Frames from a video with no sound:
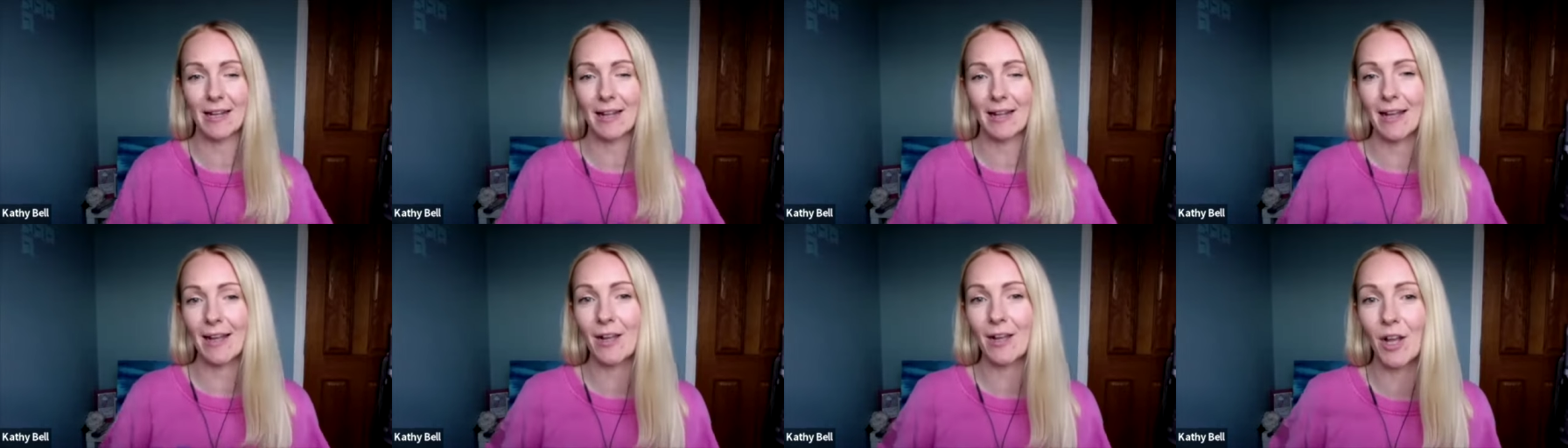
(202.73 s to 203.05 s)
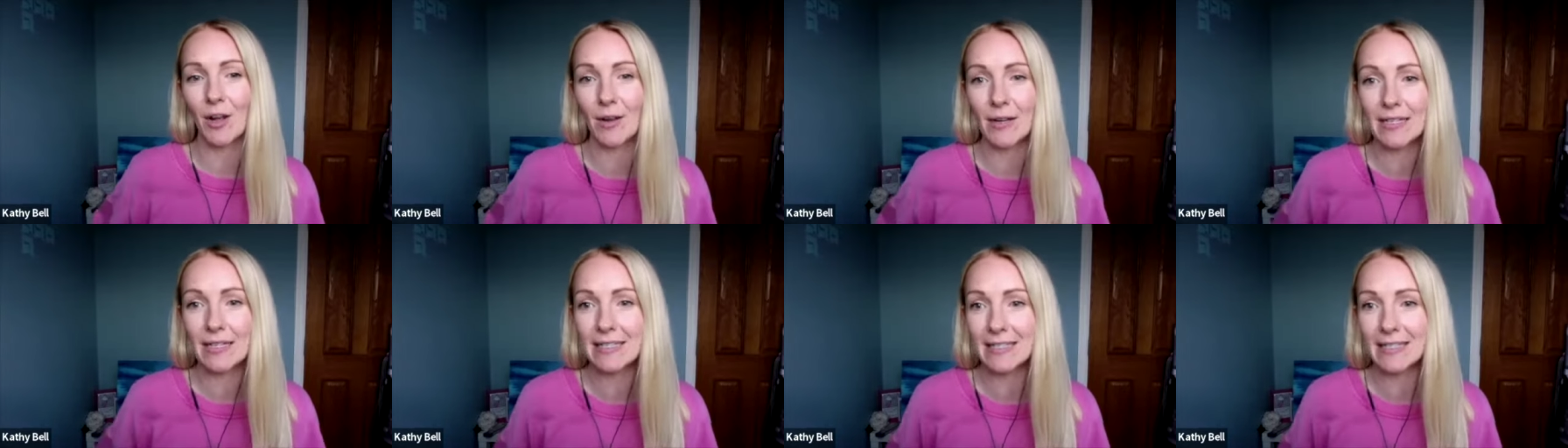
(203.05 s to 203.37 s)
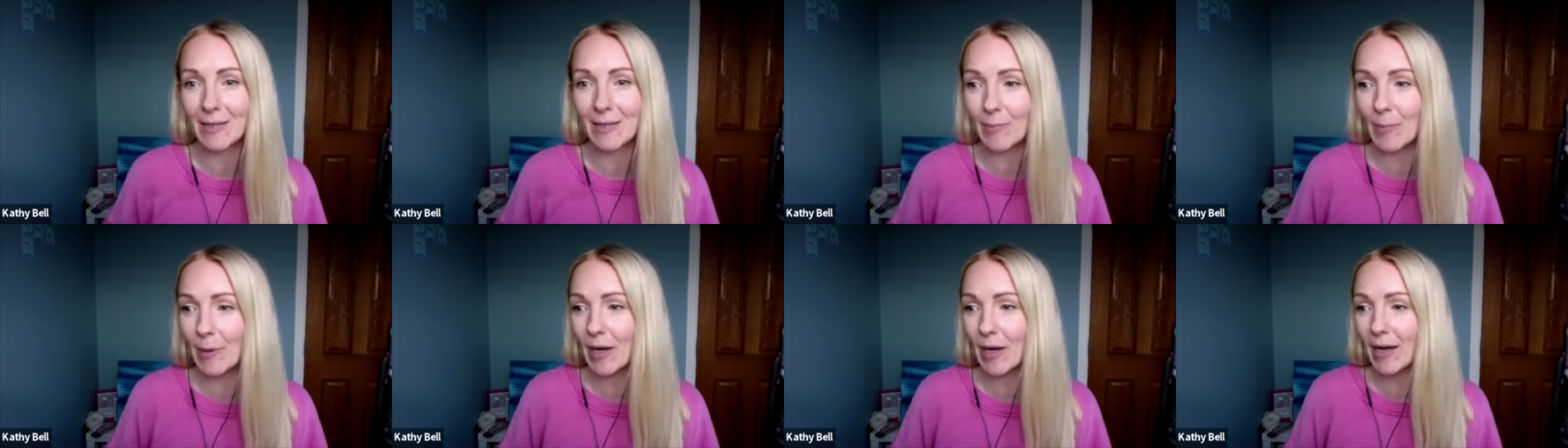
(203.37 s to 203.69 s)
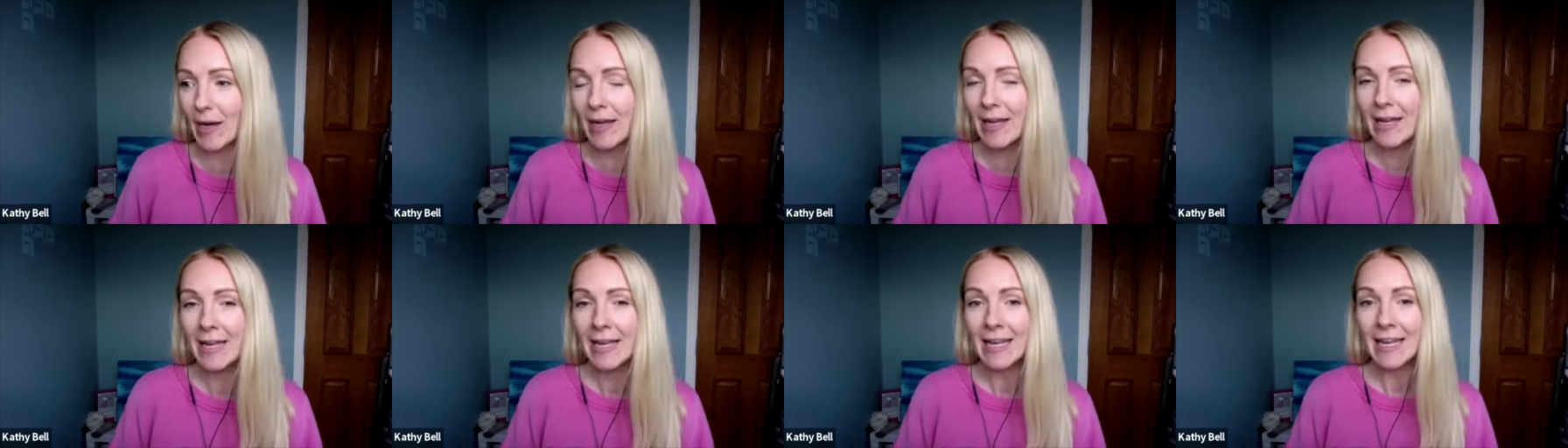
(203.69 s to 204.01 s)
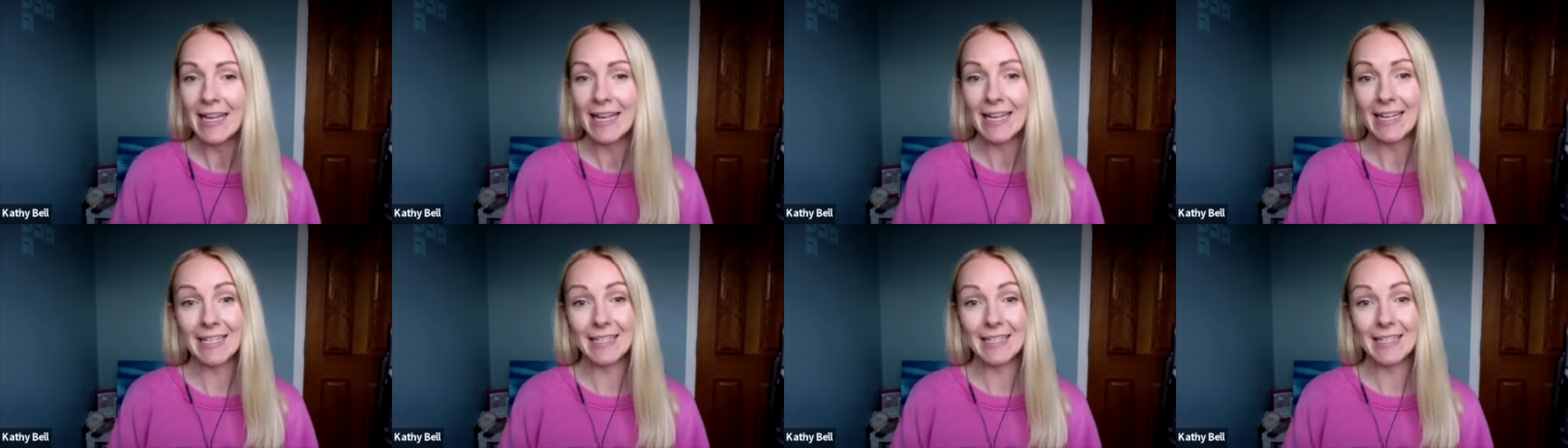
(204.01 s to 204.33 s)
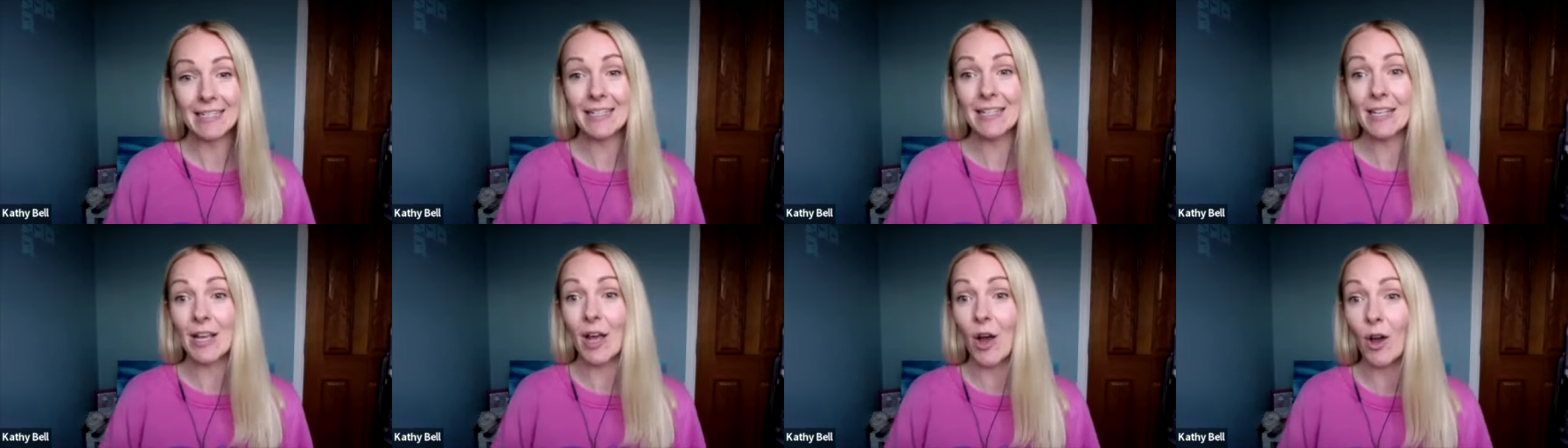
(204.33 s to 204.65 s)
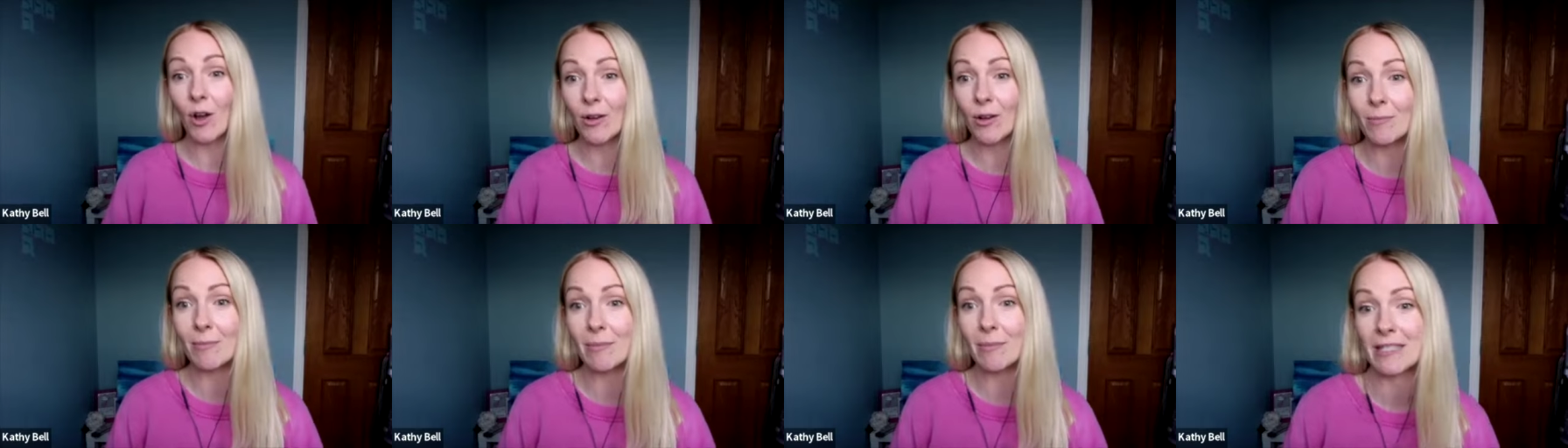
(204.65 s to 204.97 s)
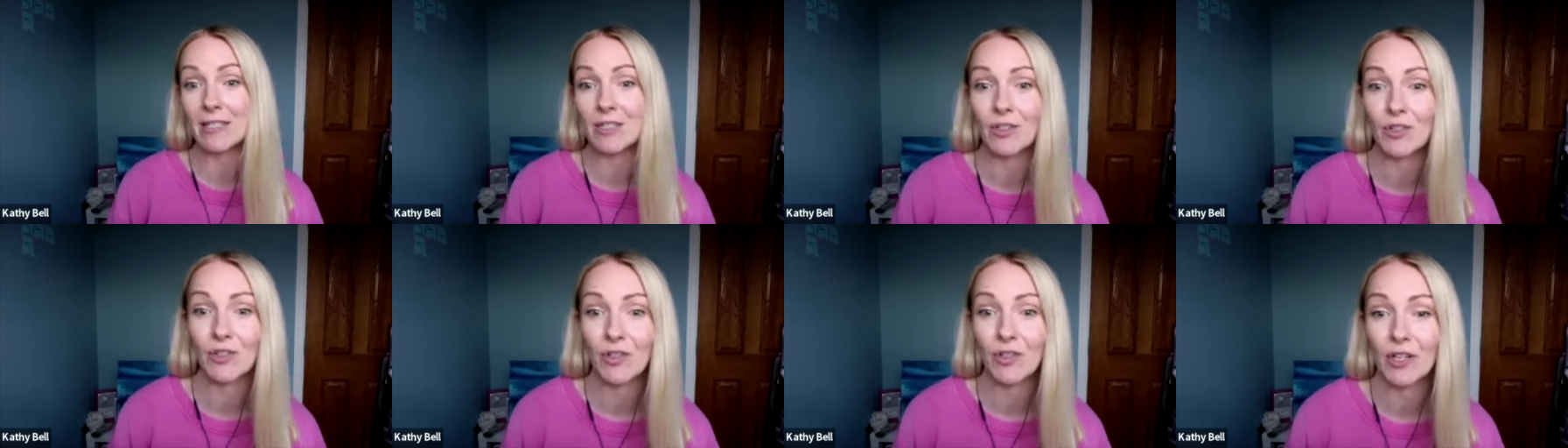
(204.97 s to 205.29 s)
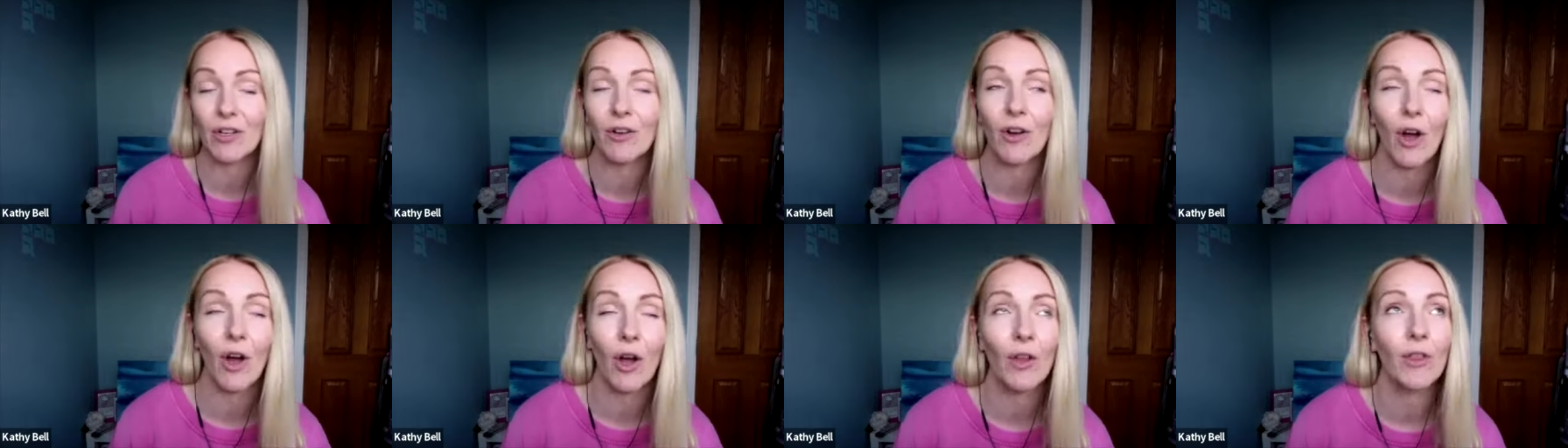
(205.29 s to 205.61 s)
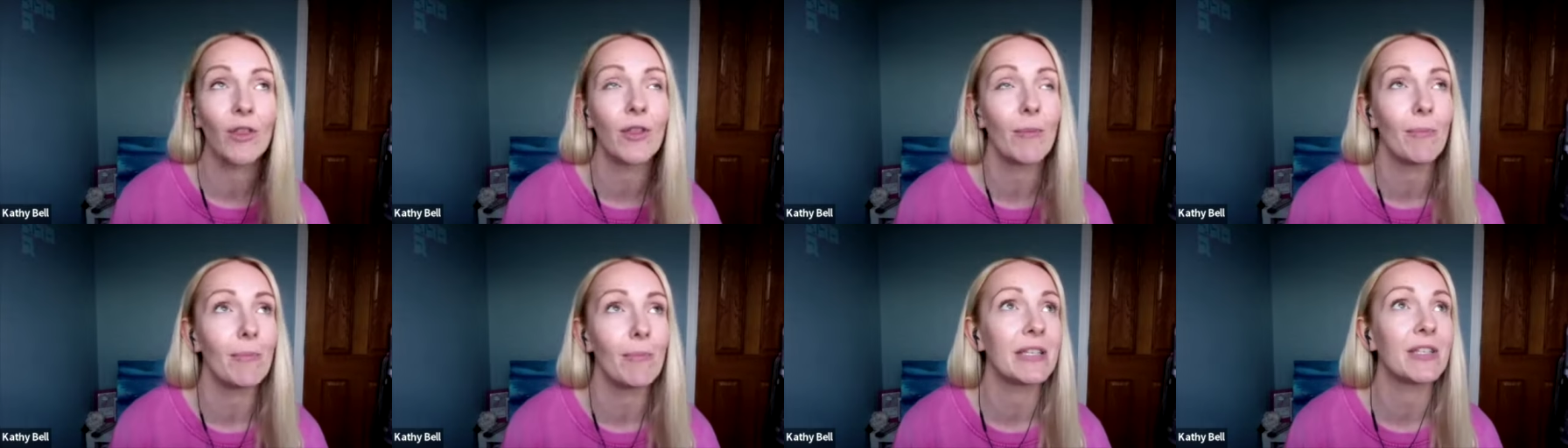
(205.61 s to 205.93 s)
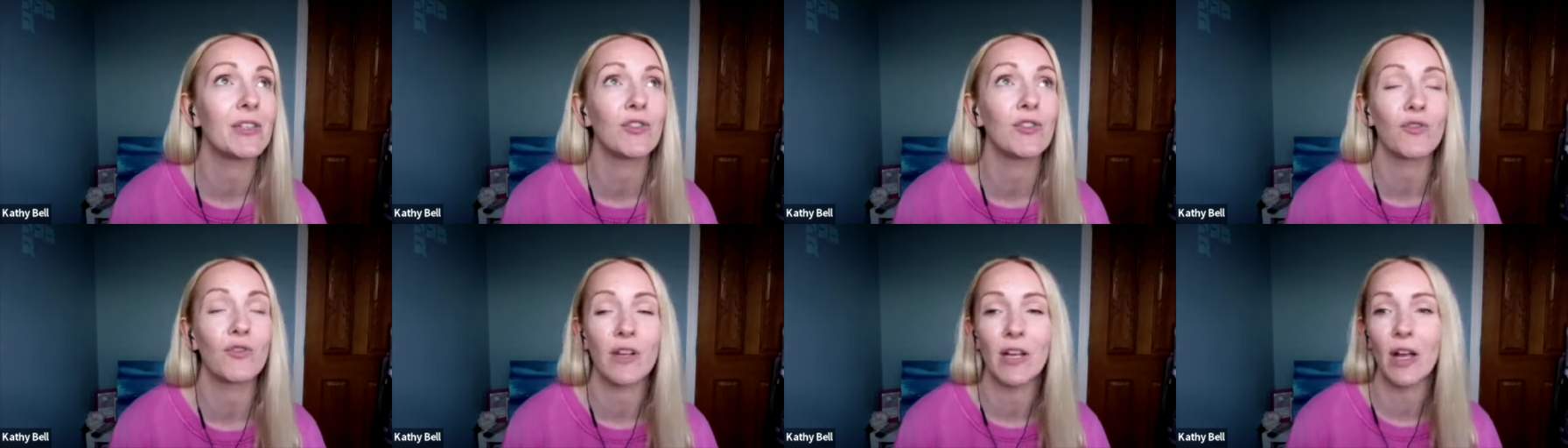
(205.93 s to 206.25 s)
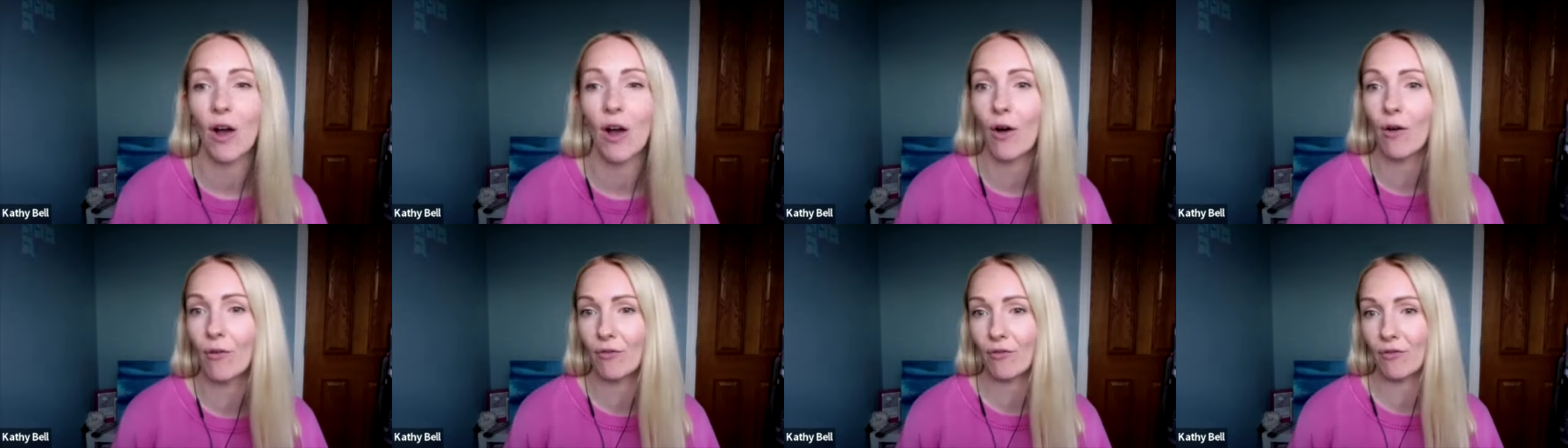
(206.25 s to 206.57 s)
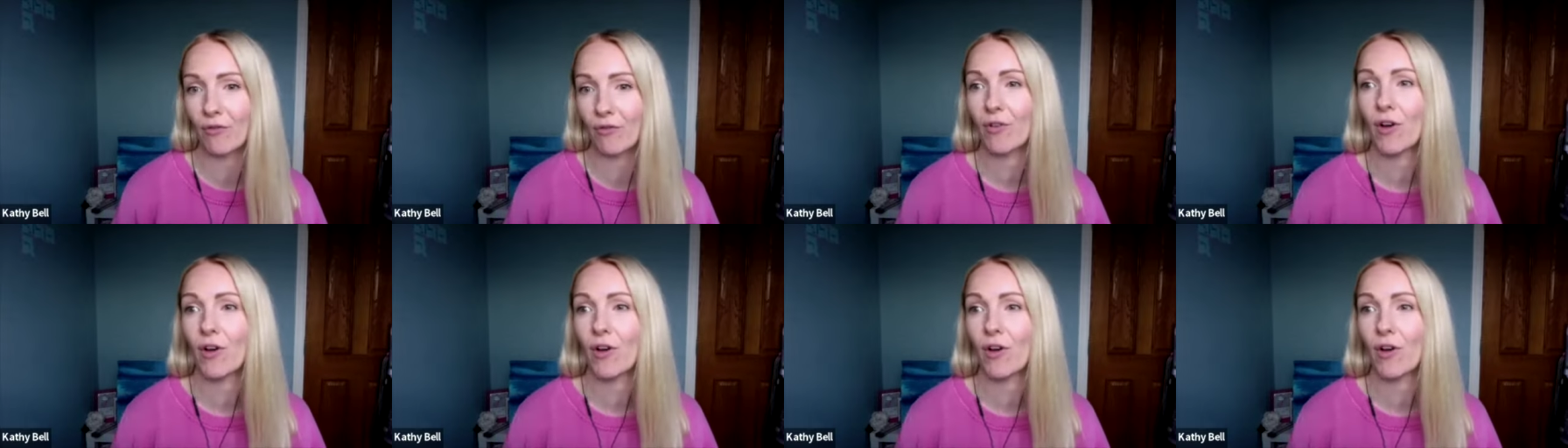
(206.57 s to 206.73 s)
like going deeper into the own mystery, the mystery of